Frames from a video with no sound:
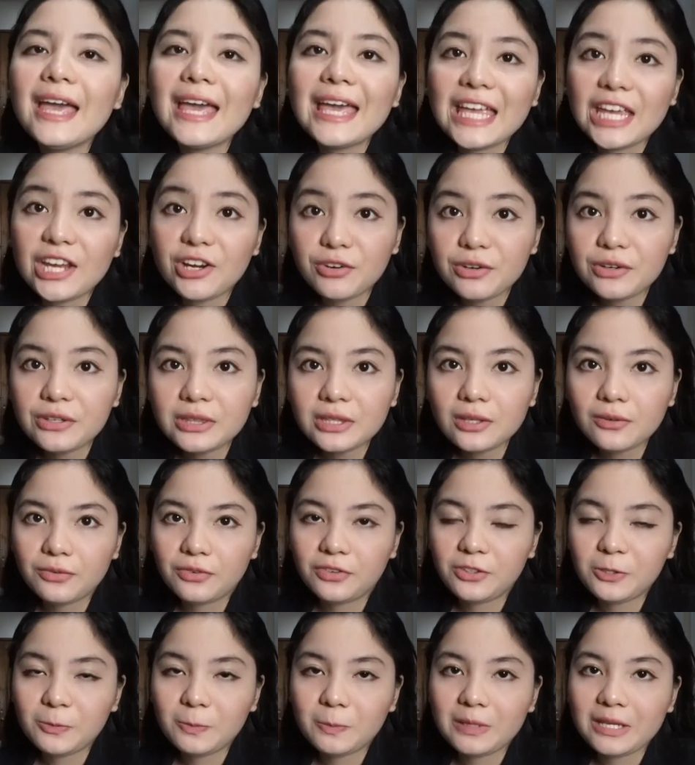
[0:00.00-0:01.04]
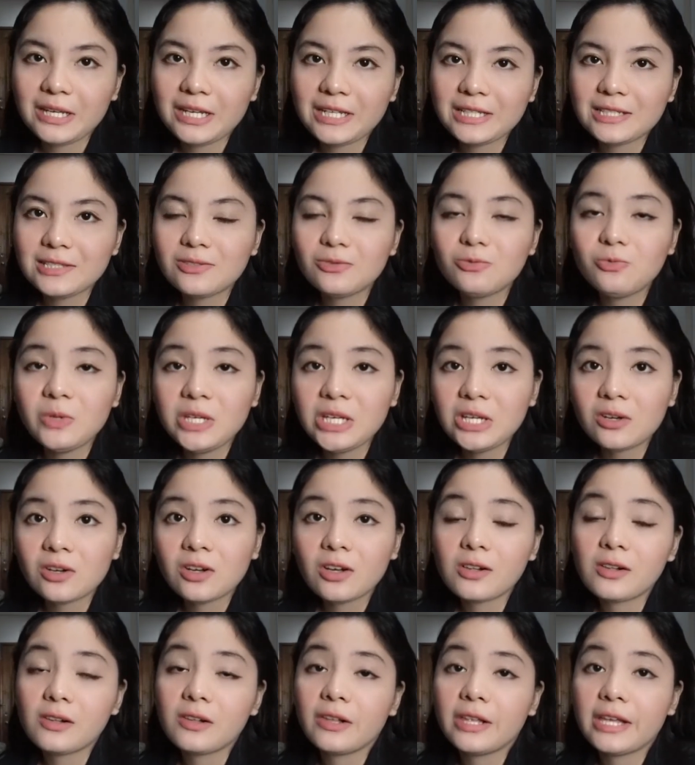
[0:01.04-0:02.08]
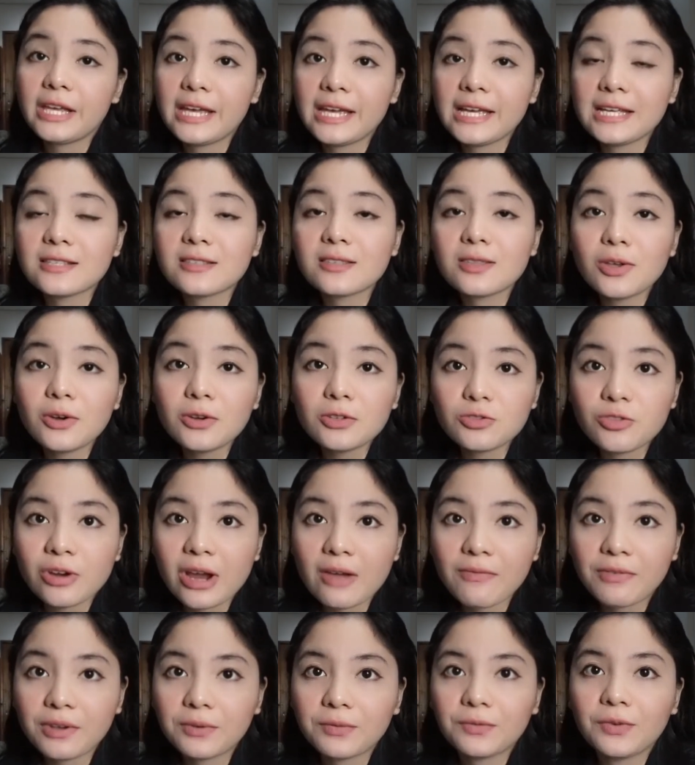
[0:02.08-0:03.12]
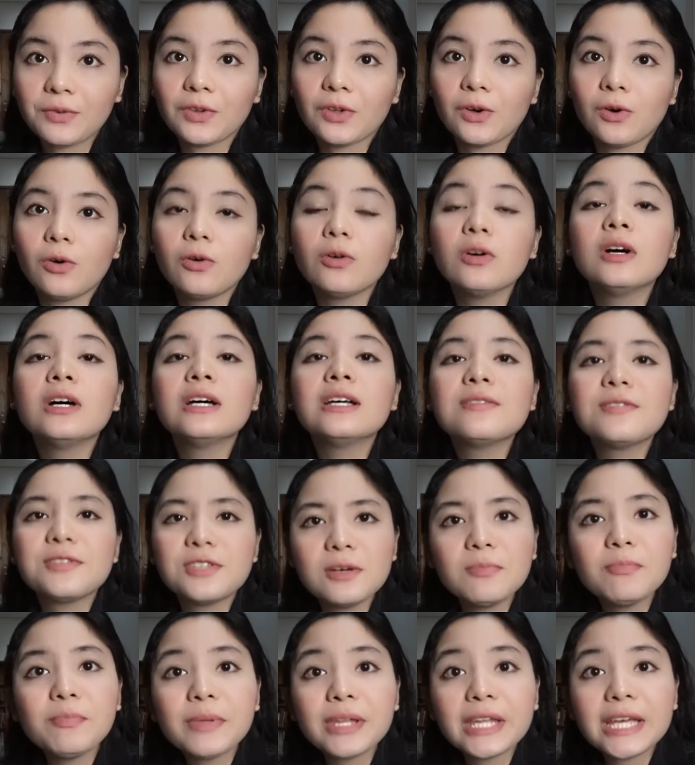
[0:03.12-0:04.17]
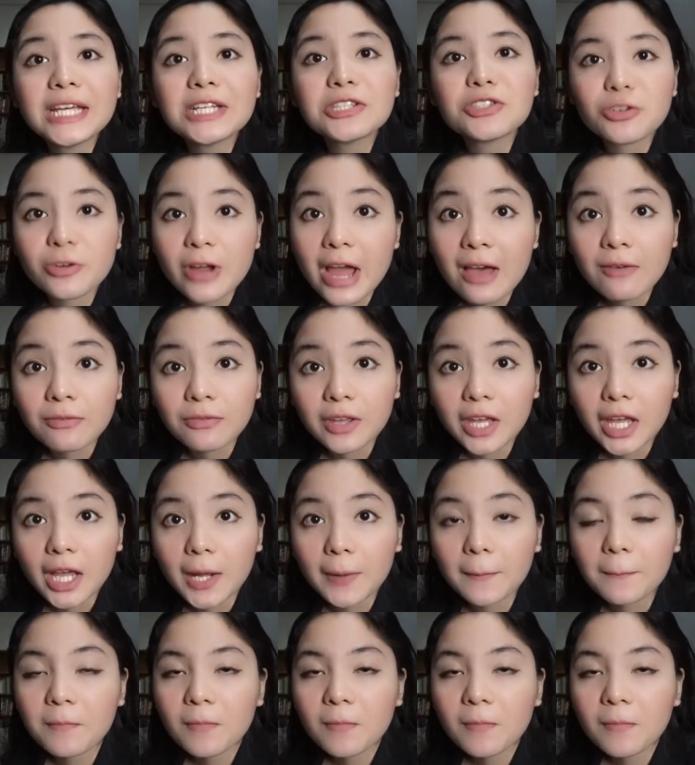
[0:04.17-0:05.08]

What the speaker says: Here in the Philippines, we call a slow traffic flow simply traffic.